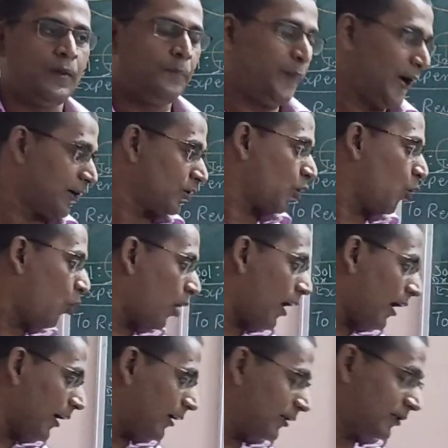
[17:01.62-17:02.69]
But
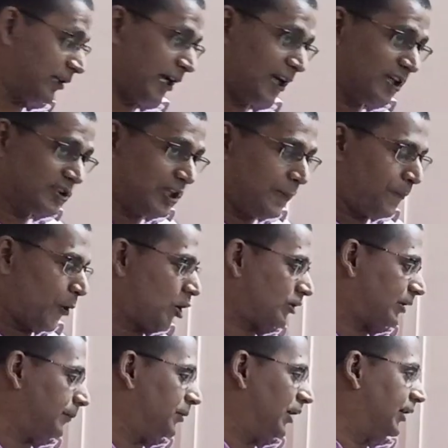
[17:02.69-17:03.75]
there is a
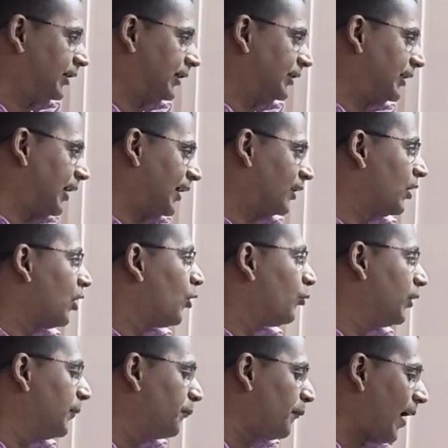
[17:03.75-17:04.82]
possibility that
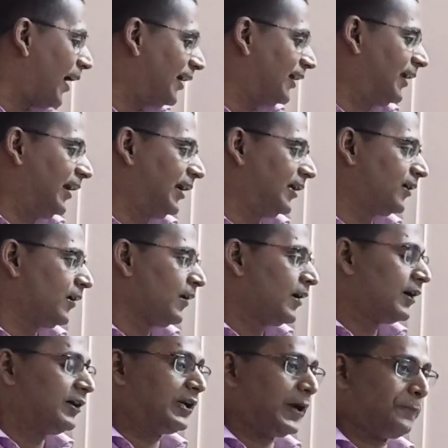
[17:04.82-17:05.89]
we might get
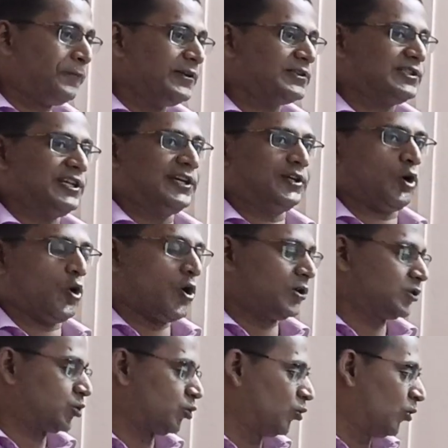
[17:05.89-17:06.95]
deficit
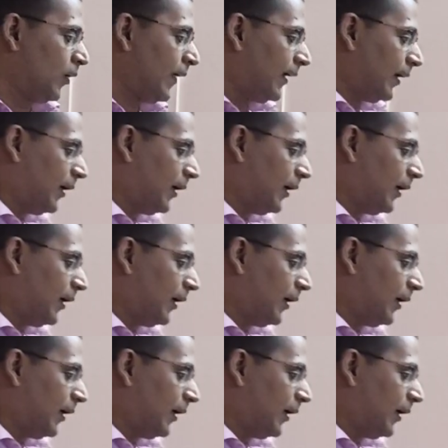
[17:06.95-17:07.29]
also.